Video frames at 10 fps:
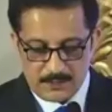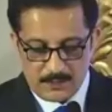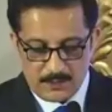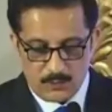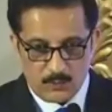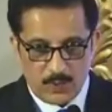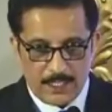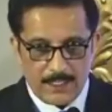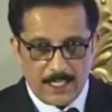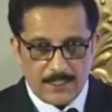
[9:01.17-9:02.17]
who are
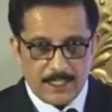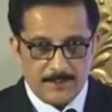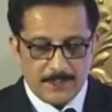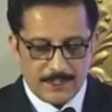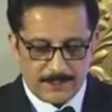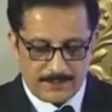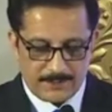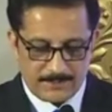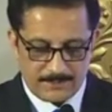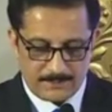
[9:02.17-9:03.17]
not able,
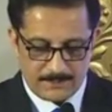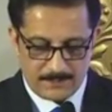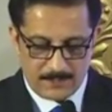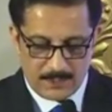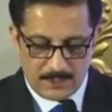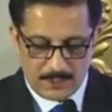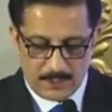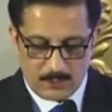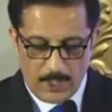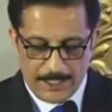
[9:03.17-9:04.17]

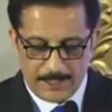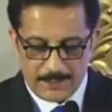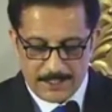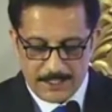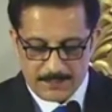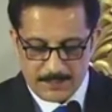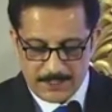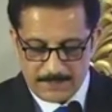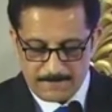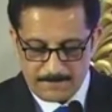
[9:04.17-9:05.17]
requiring treatment.
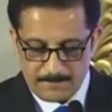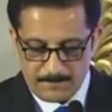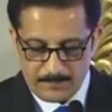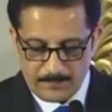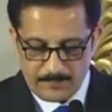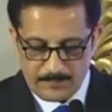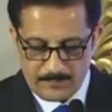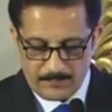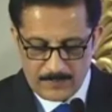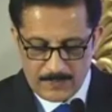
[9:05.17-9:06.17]

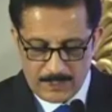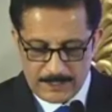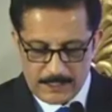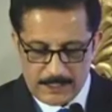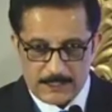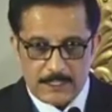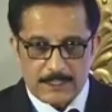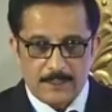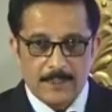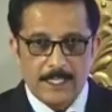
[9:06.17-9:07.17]
Ladies and
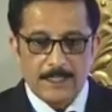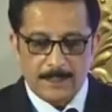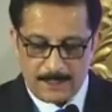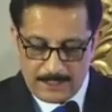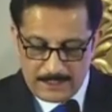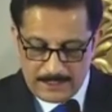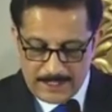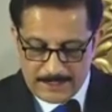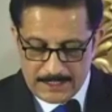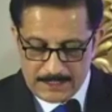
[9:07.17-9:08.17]
gentlemen, let
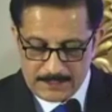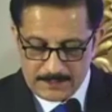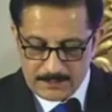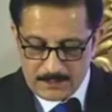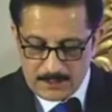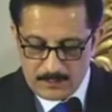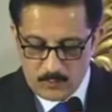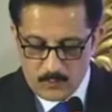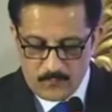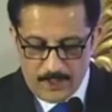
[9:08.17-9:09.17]
us
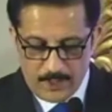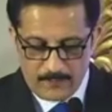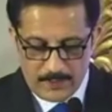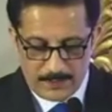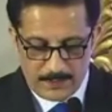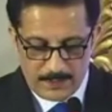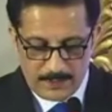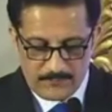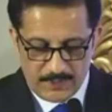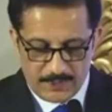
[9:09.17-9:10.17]
move forward
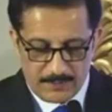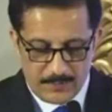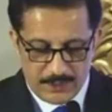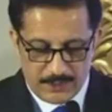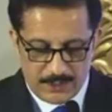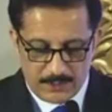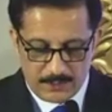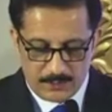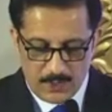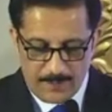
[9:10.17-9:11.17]
with ambition
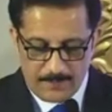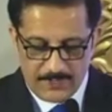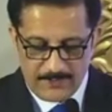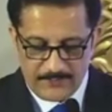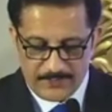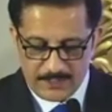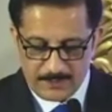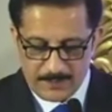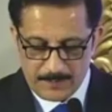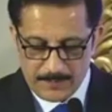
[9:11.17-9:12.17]
to uplift the
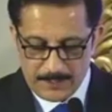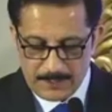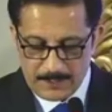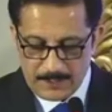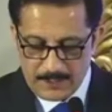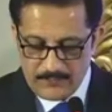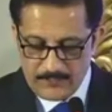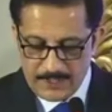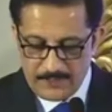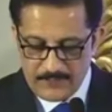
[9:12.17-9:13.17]
people with
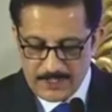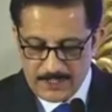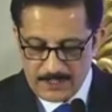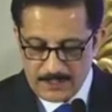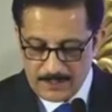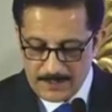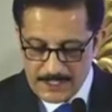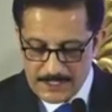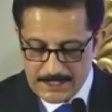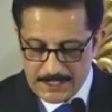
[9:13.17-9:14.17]
different
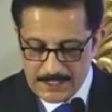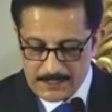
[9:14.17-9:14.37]
abilities